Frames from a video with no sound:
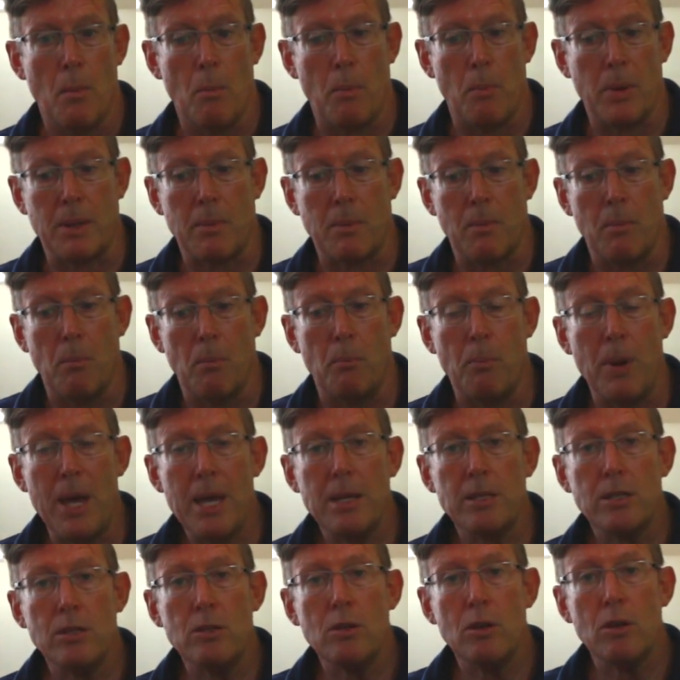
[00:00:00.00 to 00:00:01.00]
But
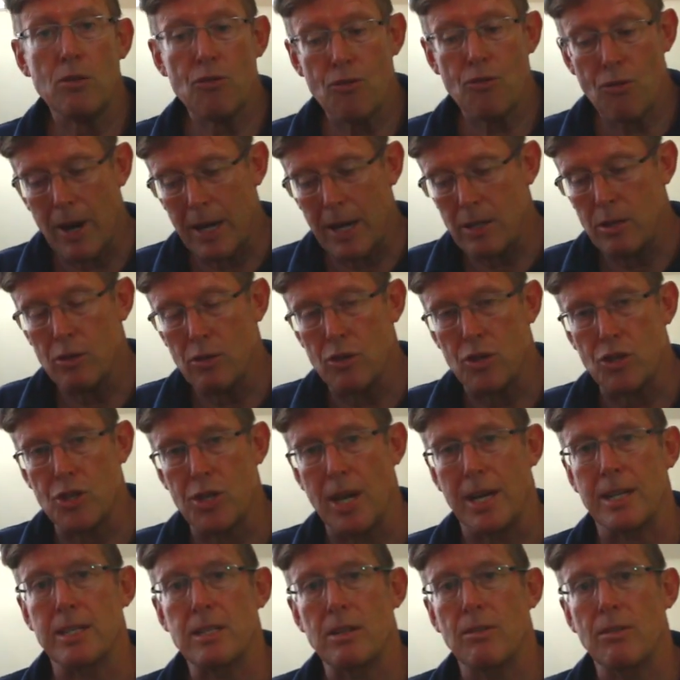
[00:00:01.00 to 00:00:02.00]
best not try to
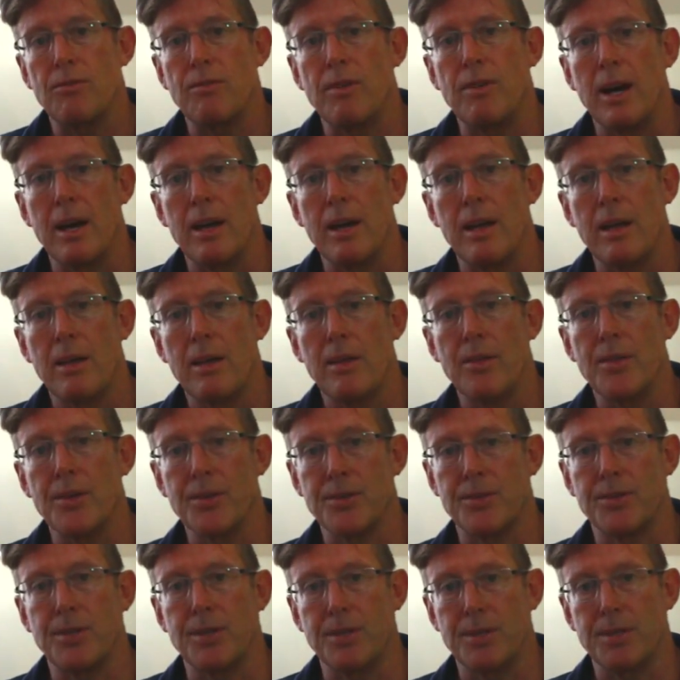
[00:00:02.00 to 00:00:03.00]
justify
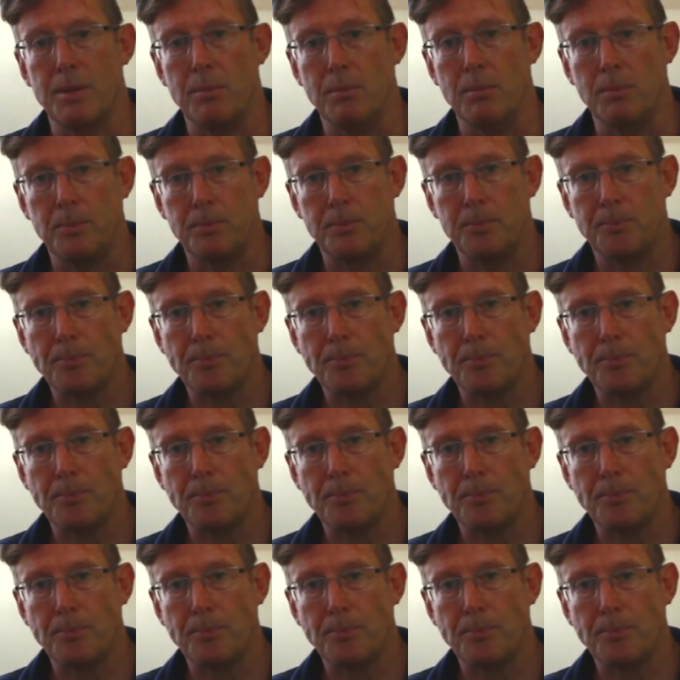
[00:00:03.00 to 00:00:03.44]
this system.